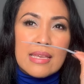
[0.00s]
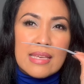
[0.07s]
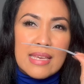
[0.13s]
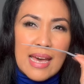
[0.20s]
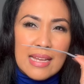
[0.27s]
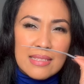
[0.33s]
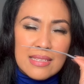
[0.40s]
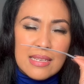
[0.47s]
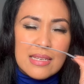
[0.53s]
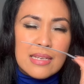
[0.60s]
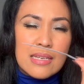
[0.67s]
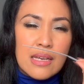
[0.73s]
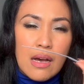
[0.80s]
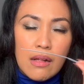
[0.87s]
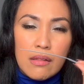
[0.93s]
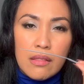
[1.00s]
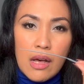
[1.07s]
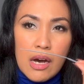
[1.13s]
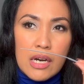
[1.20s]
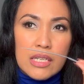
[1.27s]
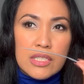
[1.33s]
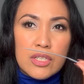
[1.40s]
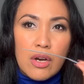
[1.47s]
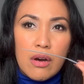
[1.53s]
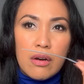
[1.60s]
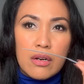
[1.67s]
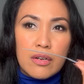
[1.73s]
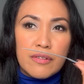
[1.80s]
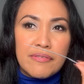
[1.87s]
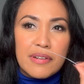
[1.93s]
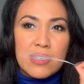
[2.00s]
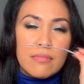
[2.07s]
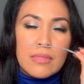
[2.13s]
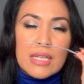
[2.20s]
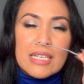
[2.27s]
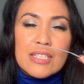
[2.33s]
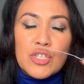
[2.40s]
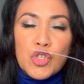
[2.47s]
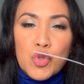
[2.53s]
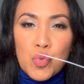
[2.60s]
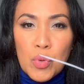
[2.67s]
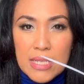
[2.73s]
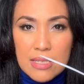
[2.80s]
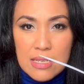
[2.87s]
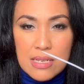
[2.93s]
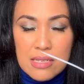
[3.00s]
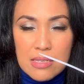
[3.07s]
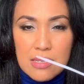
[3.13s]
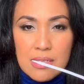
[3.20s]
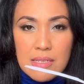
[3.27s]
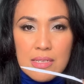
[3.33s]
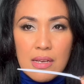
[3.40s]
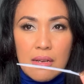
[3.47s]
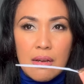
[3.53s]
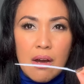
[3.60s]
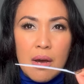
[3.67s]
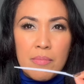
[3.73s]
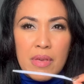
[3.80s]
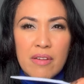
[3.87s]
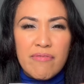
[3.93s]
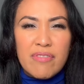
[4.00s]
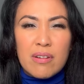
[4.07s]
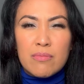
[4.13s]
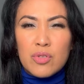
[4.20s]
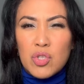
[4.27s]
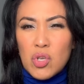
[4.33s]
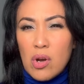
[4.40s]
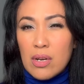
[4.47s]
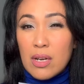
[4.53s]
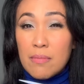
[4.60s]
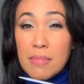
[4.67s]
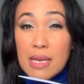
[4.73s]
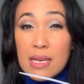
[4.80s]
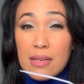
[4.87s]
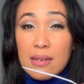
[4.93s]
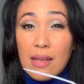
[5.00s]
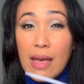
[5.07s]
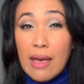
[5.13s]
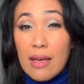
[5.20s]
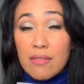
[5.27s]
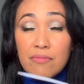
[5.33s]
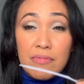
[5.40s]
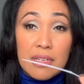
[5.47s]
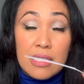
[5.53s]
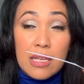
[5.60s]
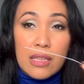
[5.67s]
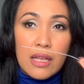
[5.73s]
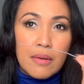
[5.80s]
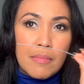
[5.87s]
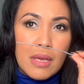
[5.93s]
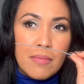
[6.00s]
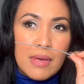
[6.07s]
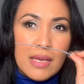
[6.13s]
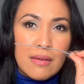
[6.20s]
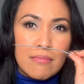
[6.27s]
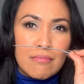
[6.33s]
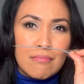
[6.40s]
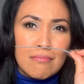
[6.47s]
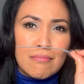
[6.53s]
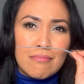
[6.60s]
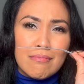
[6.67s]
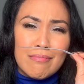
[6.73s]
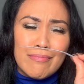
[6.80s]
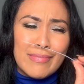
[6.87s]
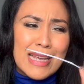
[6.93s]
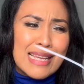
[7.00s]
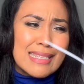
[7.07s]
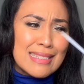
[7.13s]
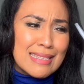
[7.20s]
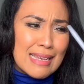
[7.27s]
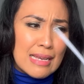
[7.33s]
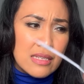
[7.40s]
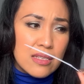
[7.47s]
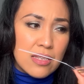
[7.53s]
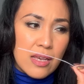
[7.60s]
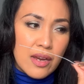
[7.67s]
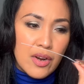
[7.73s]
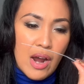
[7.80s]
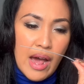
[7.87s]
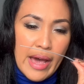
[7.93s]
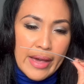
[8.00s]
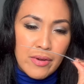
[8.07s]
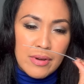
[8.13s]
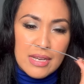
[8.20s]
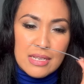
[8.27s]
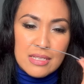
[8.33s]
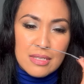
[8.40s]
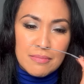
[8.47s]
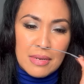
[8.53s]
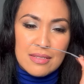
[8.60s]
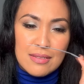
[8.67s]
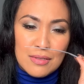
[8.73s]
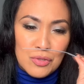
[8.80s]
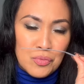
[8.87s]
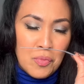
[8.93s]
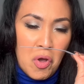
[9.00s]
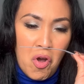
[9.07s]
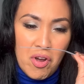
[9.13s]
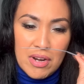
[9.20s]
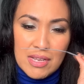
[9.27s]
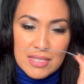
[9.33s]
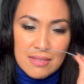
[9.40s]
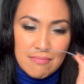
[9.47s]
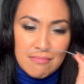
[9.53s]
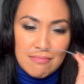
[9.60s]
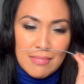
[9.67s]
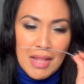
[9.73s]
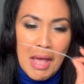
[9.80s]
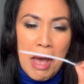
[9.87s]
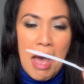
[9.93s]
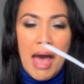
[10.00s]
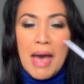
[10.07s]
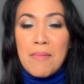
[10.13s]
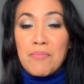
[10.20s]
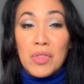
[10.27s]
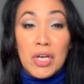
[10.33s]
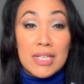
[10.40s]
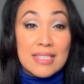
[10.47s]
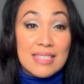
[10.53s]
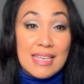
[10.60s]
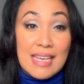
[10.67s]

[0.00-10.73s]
getting a lot of sweetness coming from tonka bean and vanilla. Maybe mm, it says here iris, but to be honest, I'm not